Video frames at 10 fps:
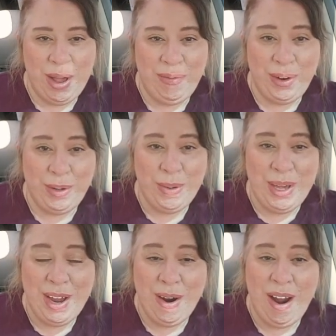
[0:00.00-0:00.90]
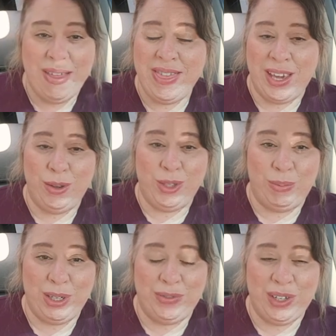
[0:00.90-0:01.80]
If you're new here, thank you
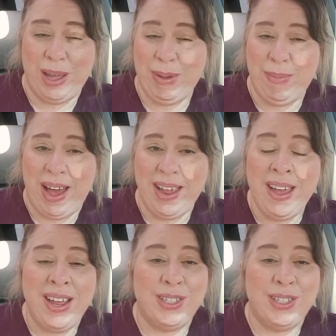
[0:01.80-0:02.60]
so much for coming by.